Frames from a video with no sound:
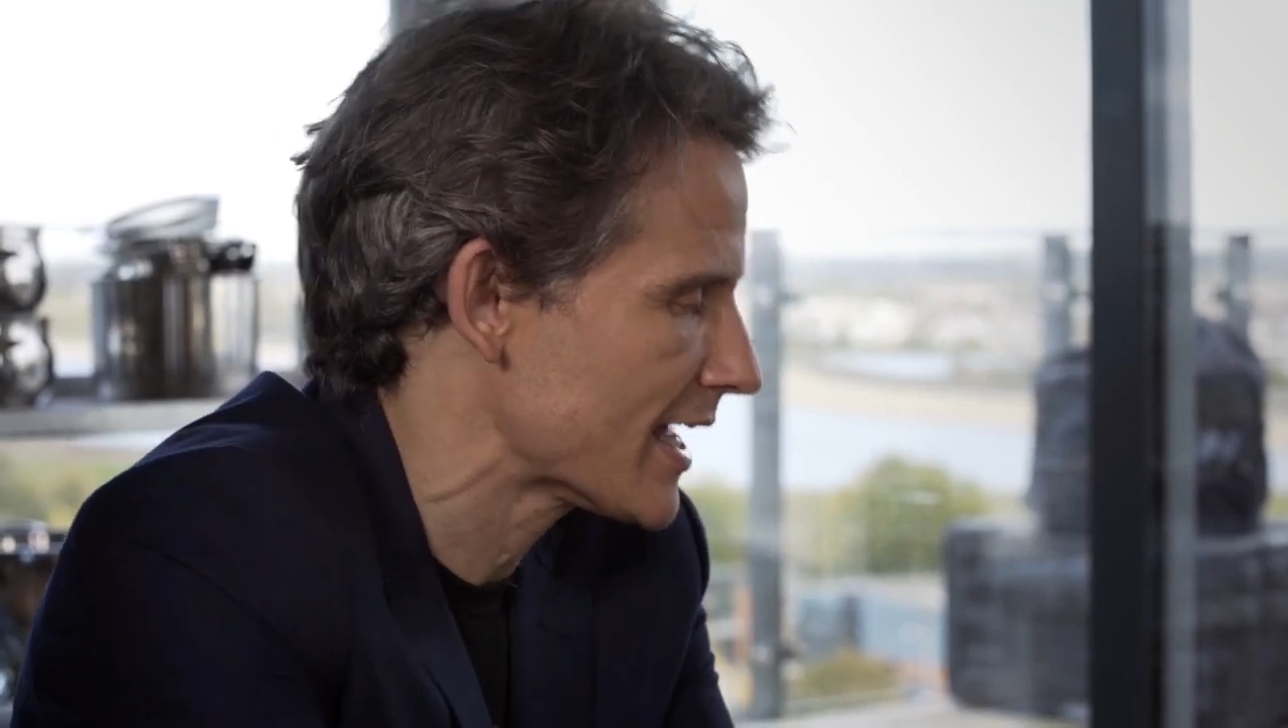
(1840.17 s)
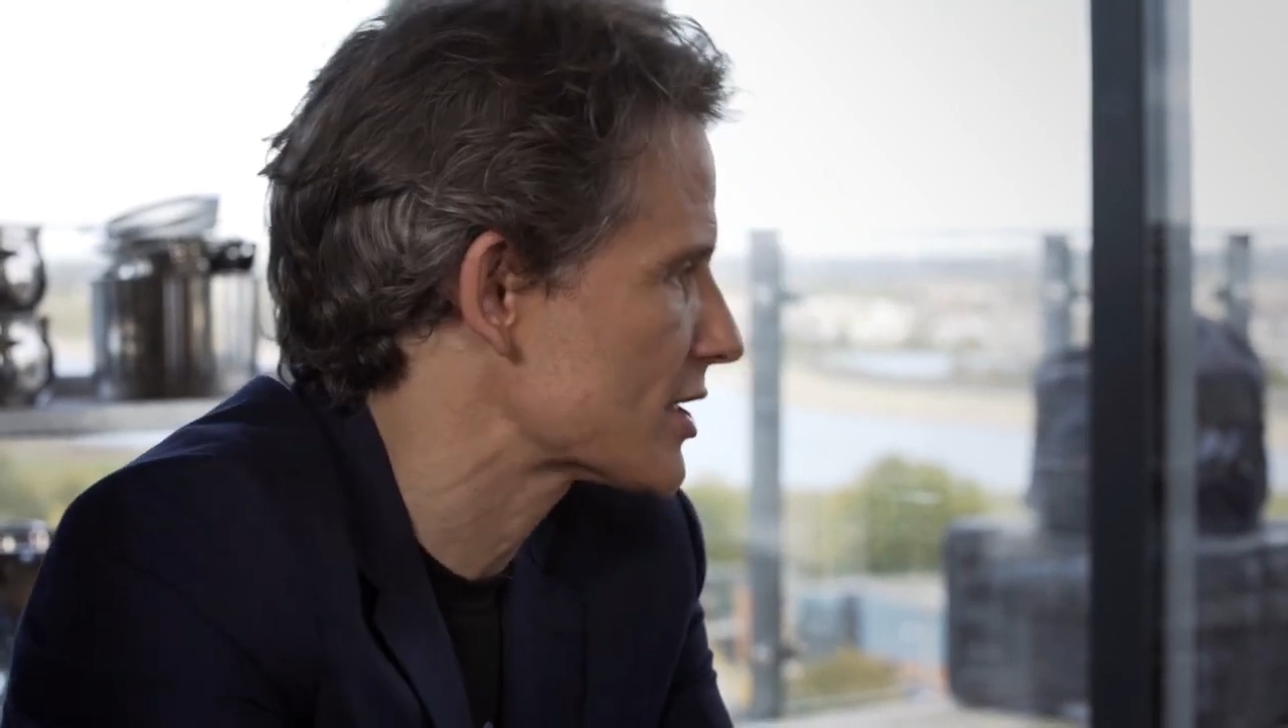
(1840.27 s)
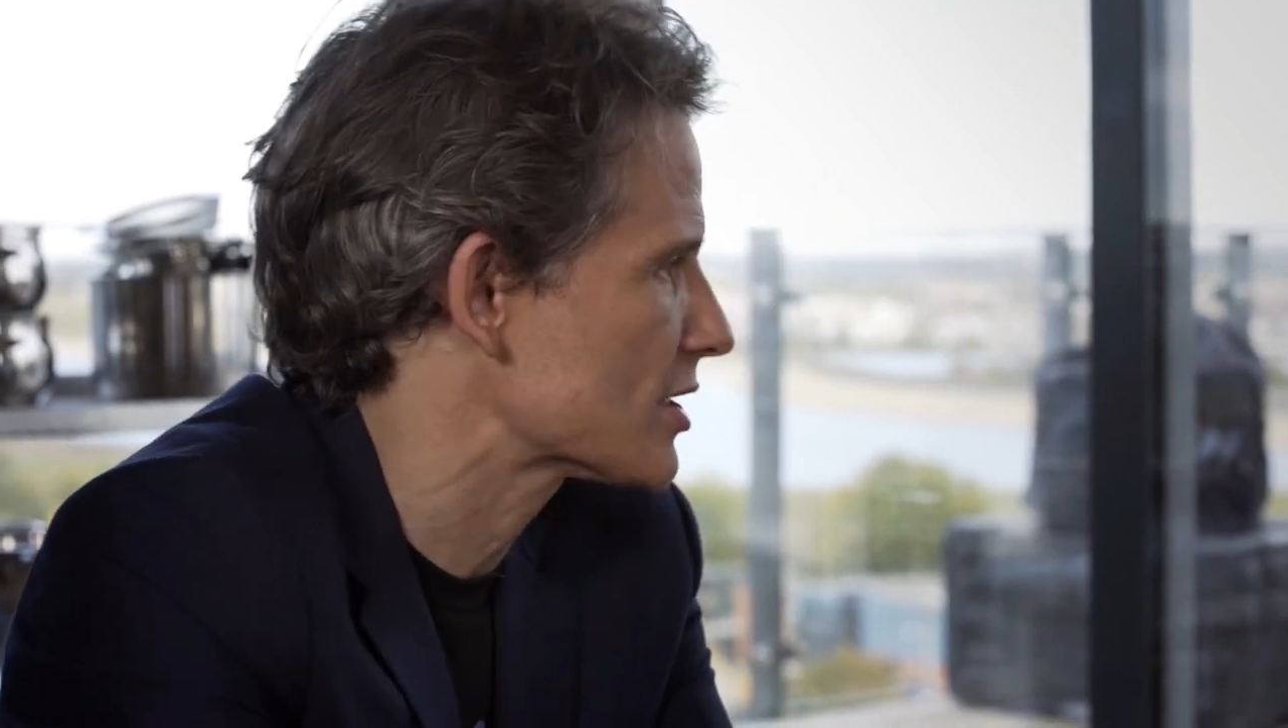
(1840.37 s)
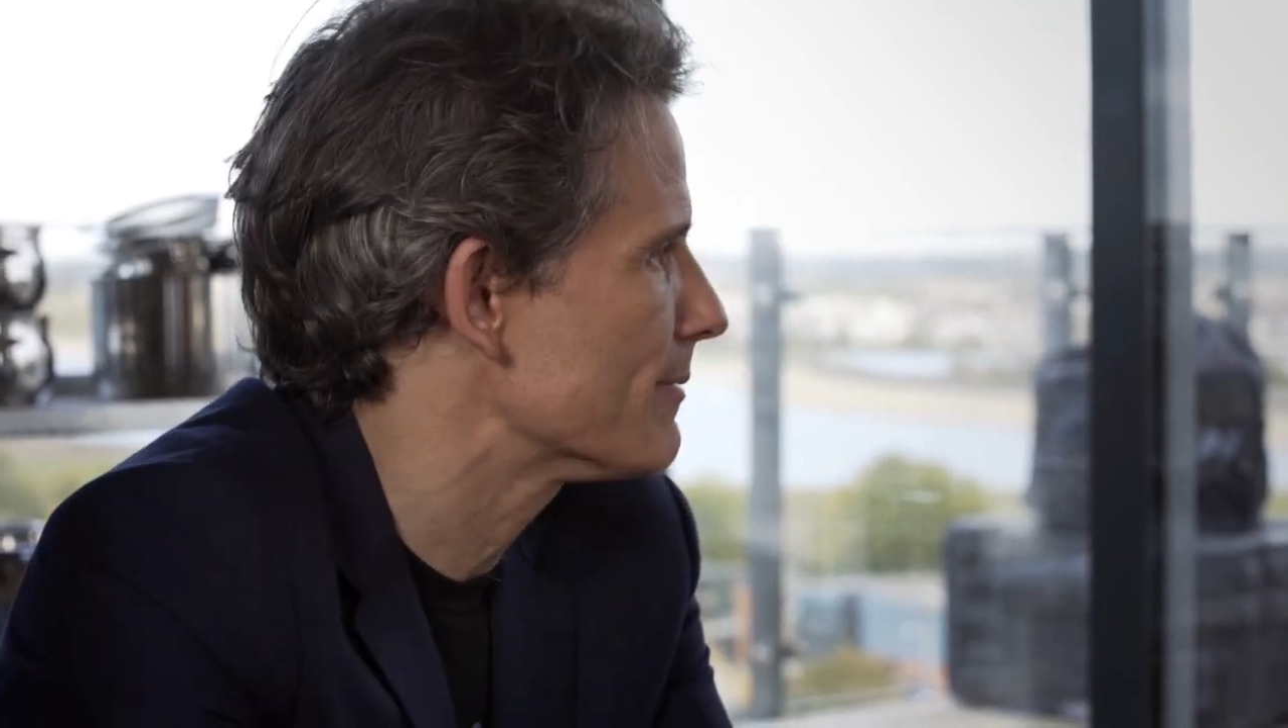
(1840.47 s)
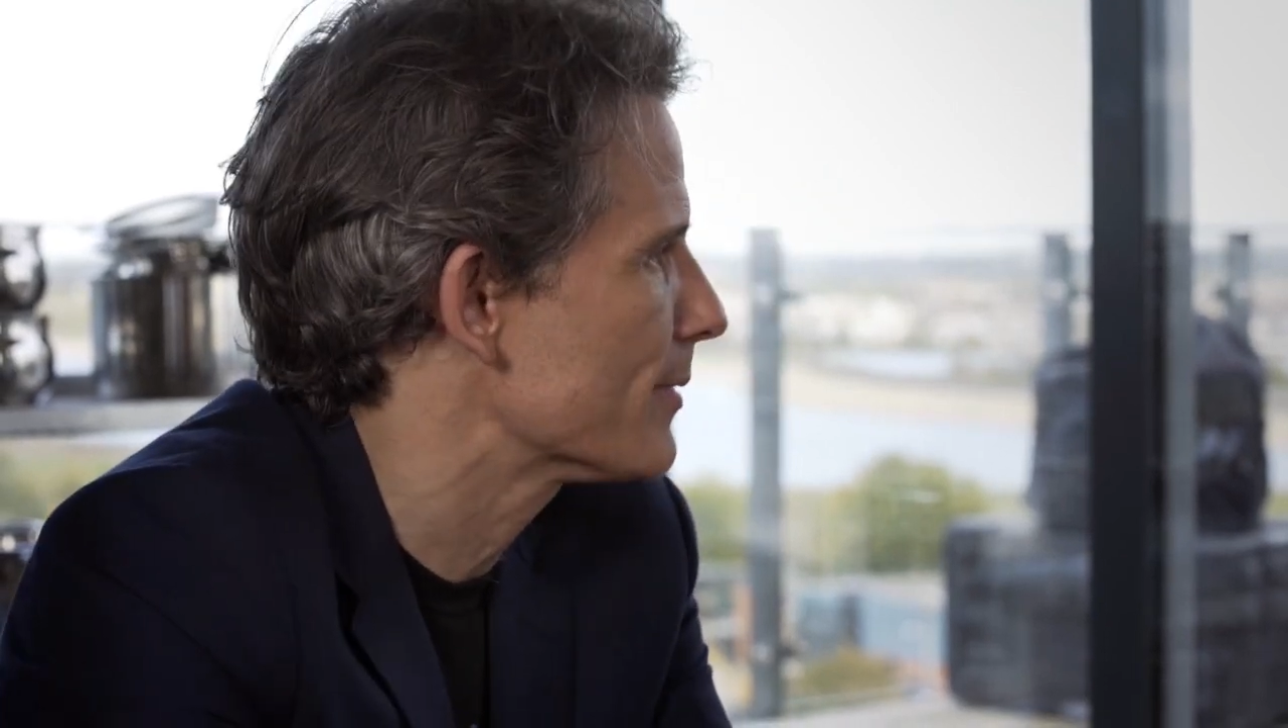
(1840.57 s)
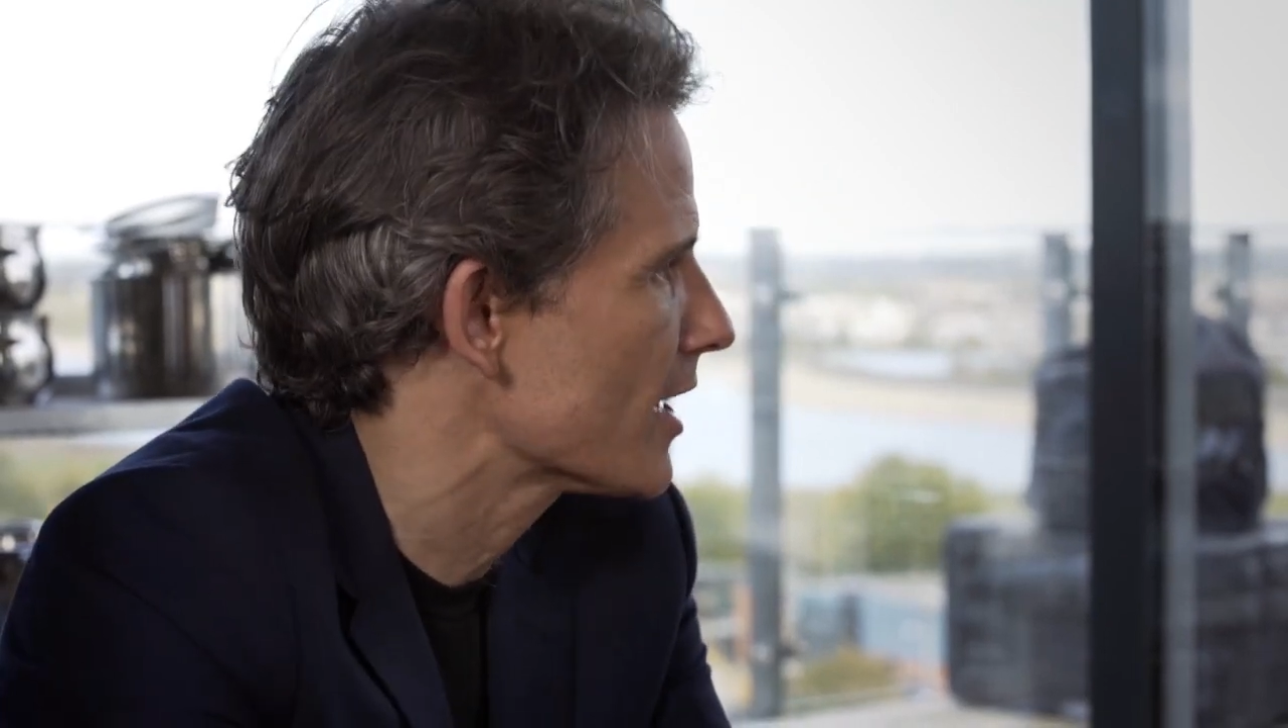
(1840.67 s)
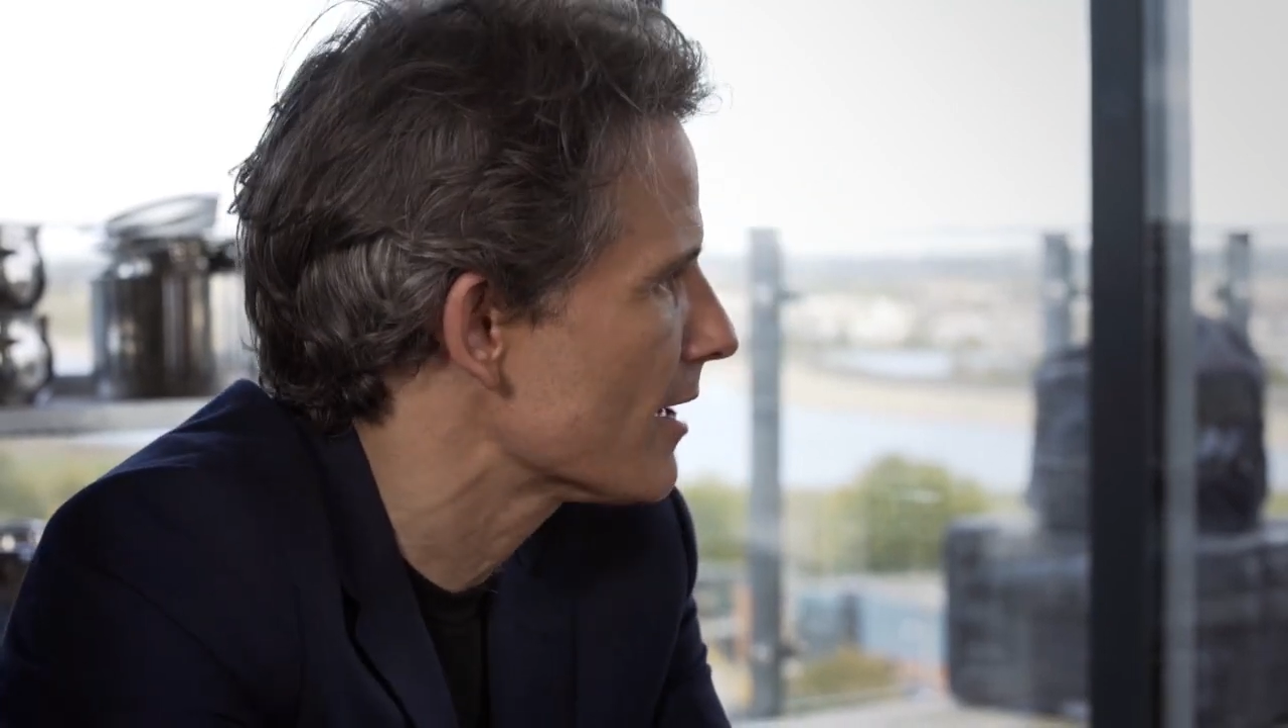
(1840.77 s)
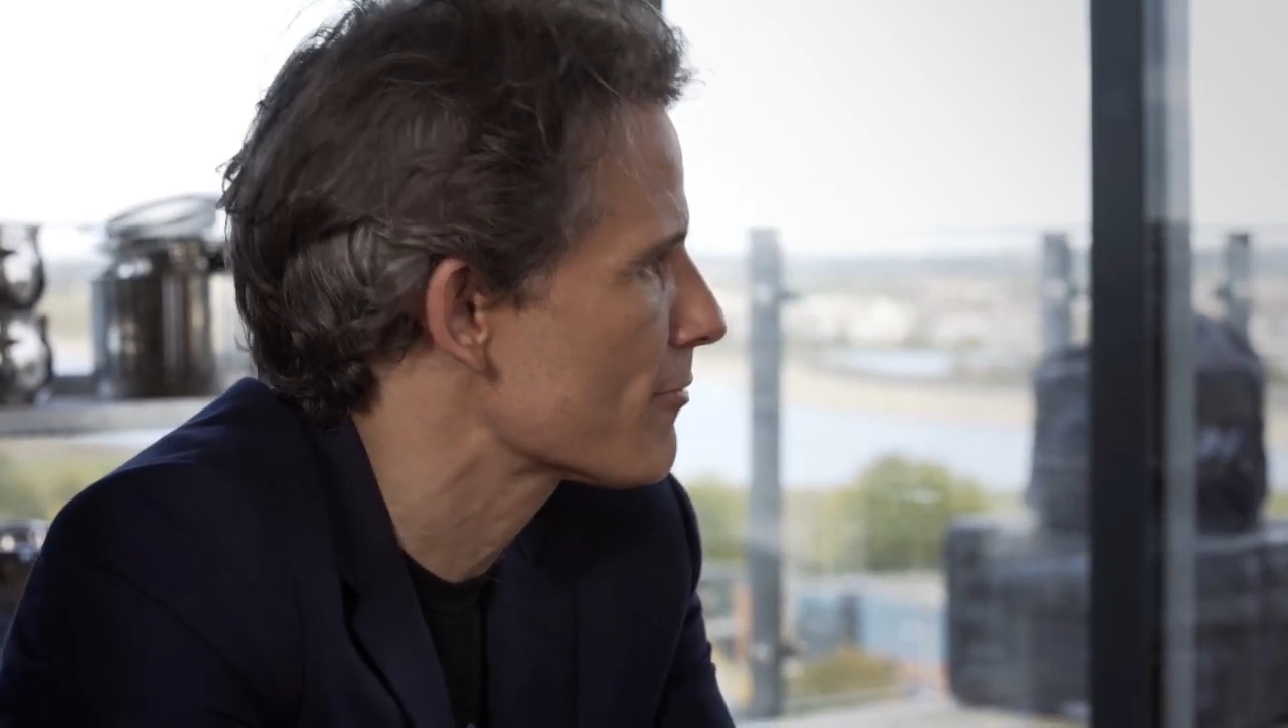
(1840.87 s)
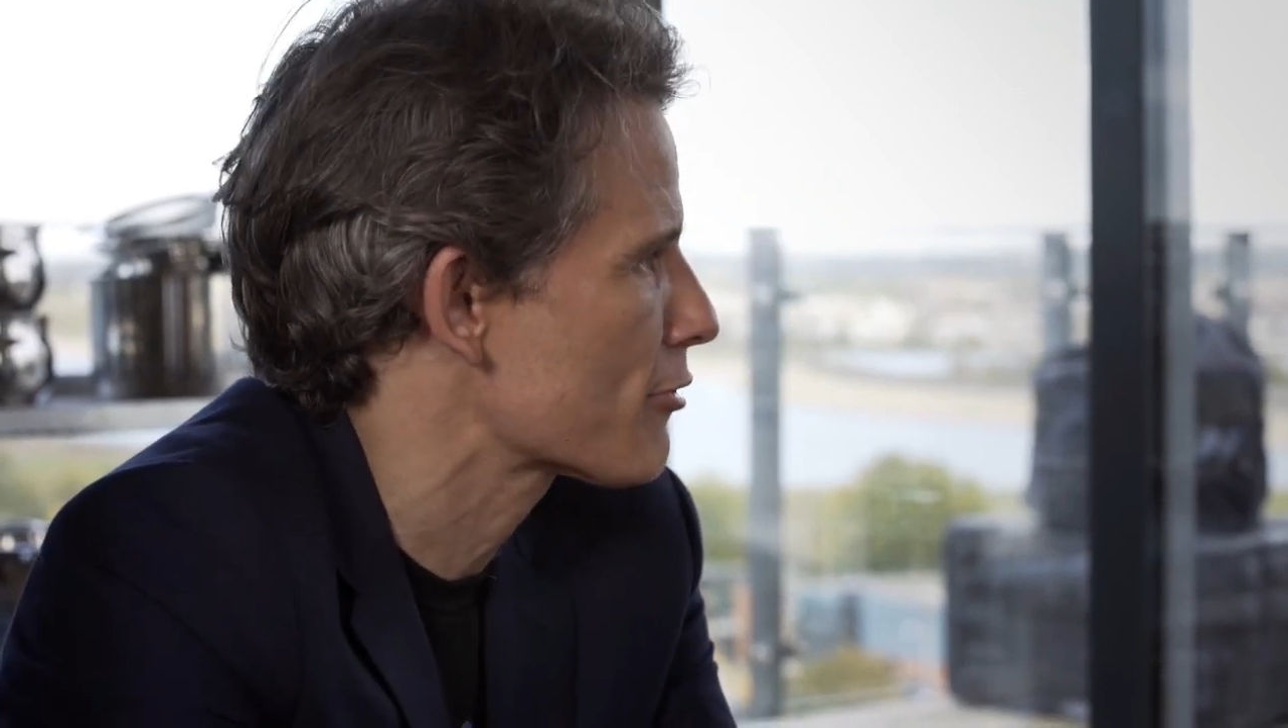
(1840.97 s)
actually become